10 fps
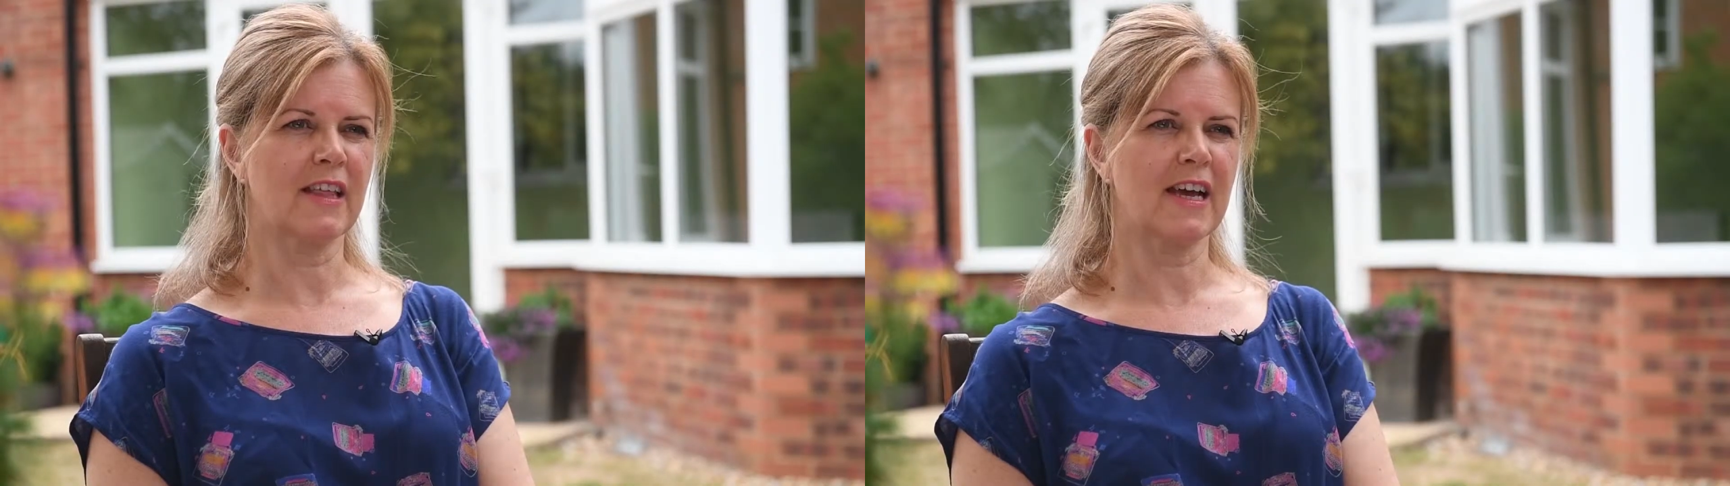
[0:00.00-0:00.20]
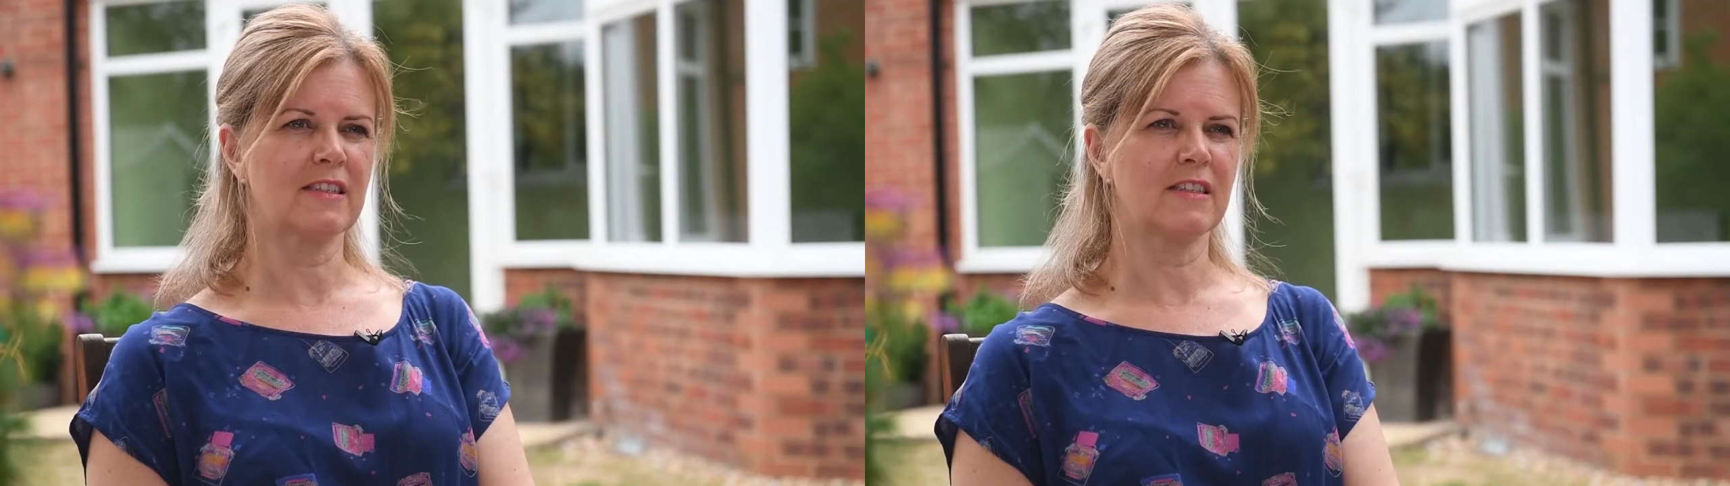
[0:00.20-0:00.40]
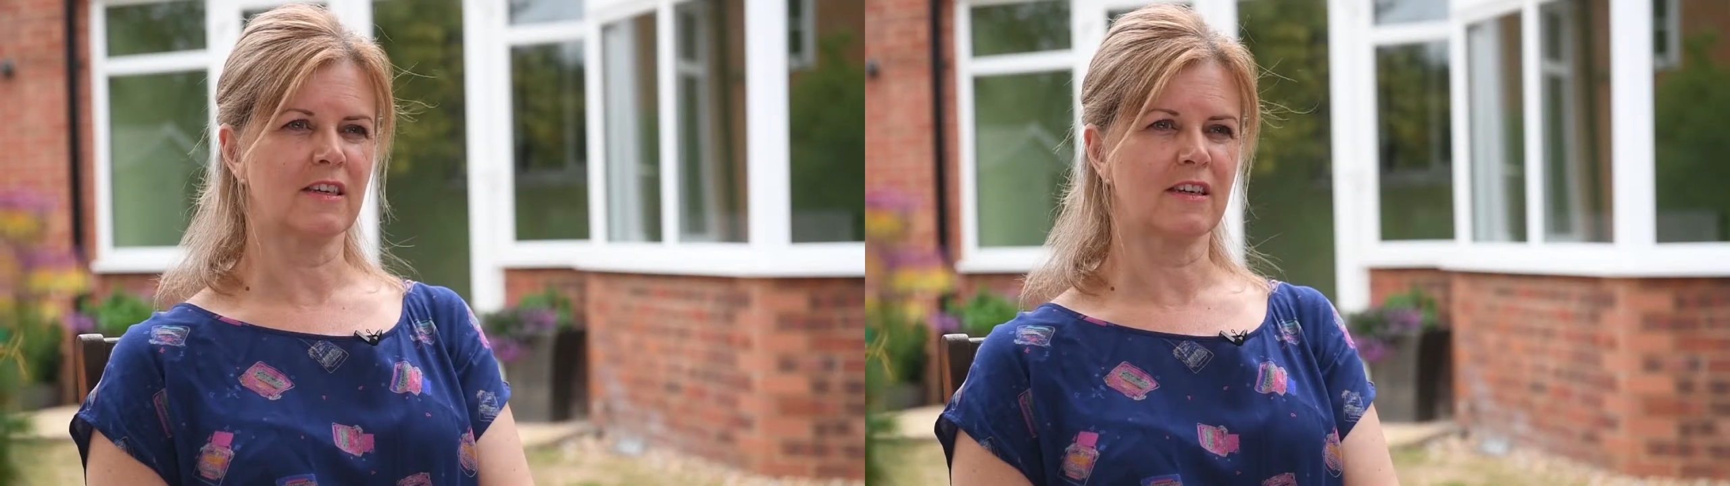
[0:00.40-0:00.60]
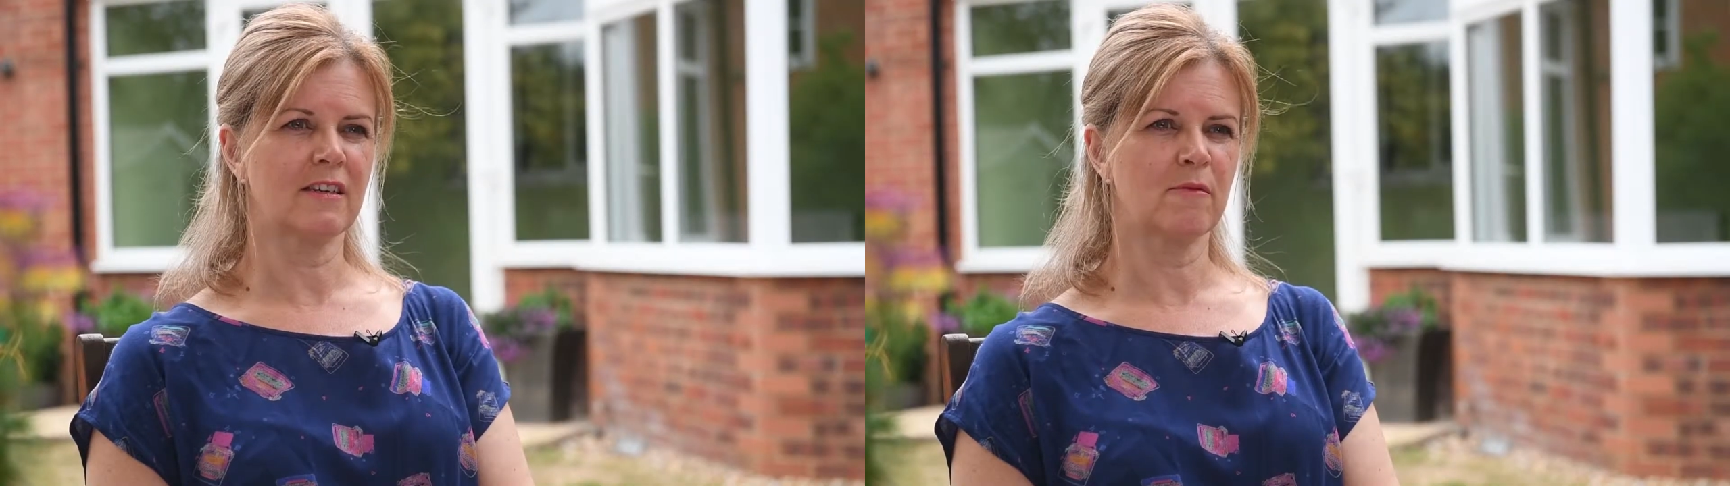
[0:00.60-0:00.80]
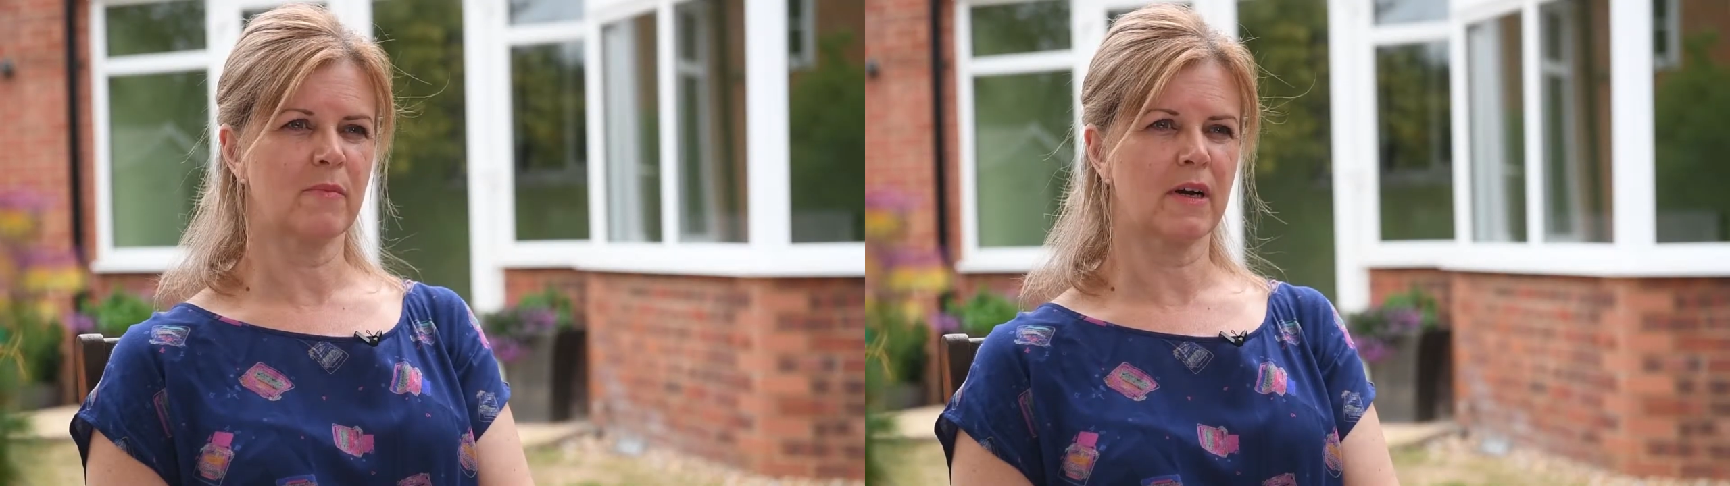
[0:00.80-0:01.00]
theirs done
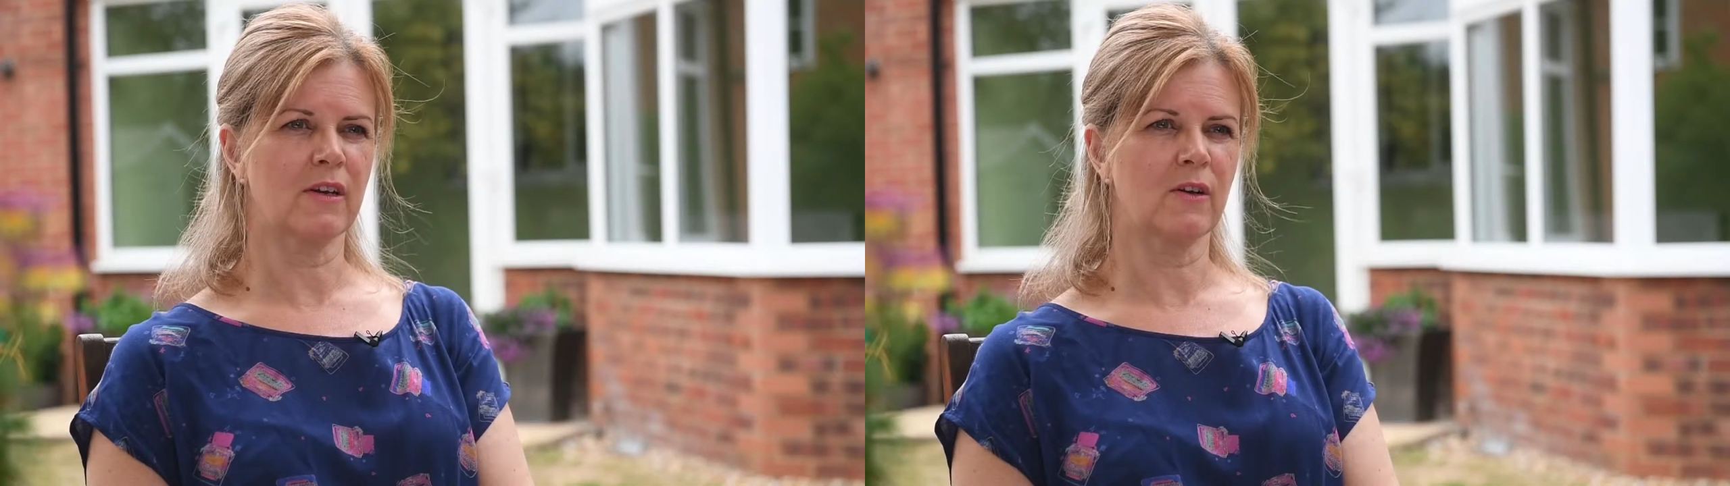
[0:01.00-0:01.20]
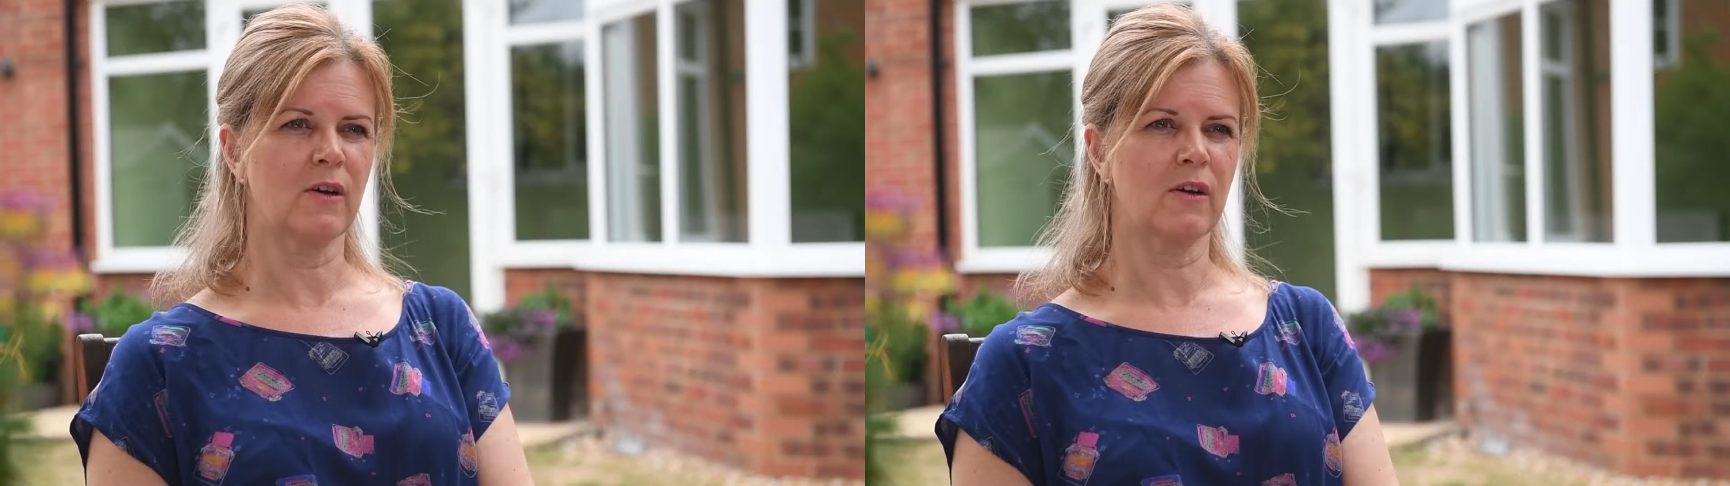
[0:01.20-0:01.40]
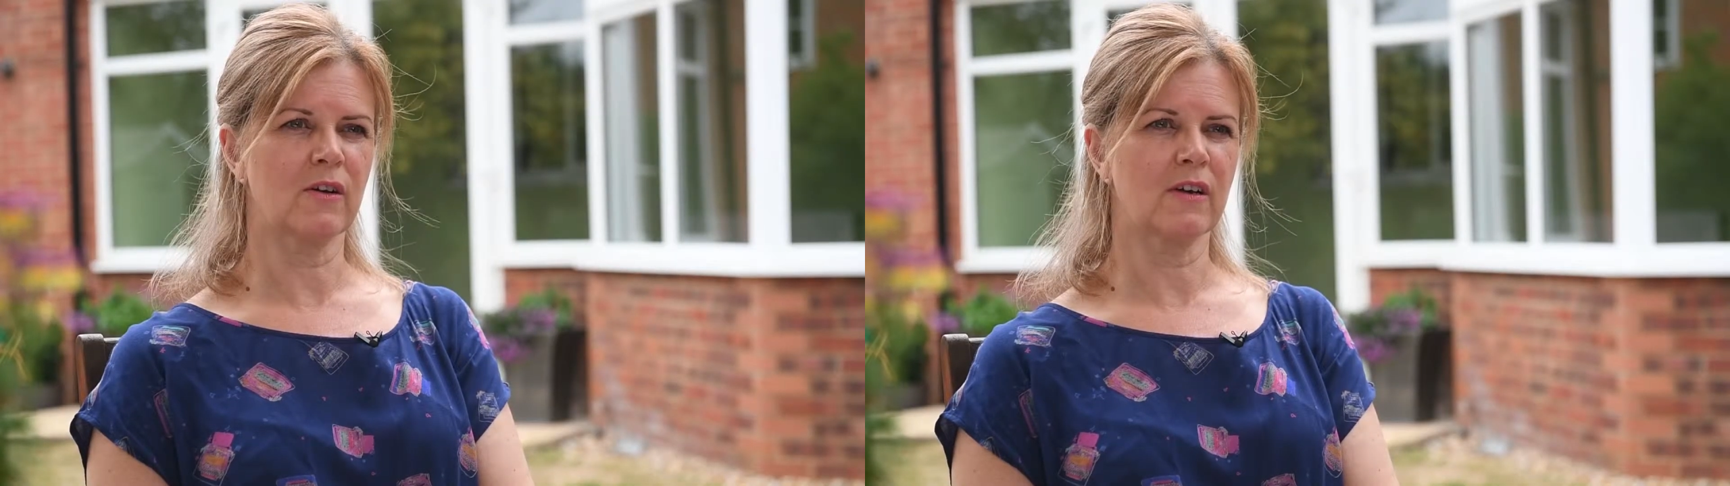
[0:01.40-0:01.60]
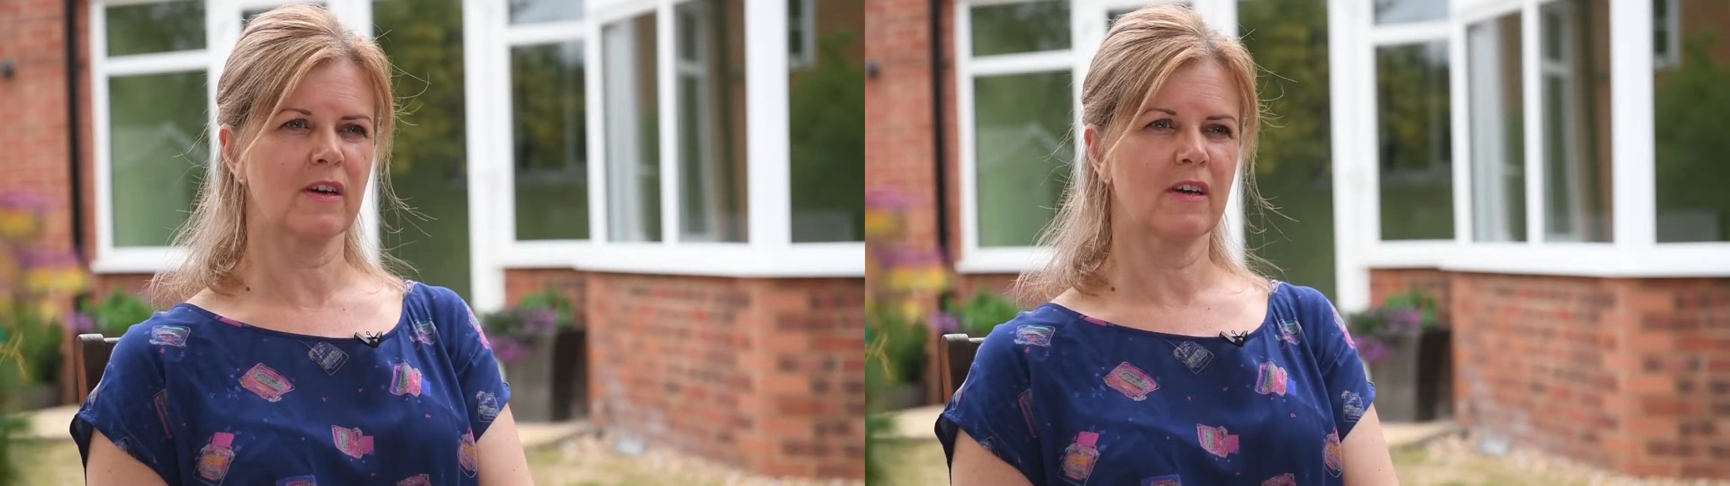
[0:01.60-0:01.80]
by New Look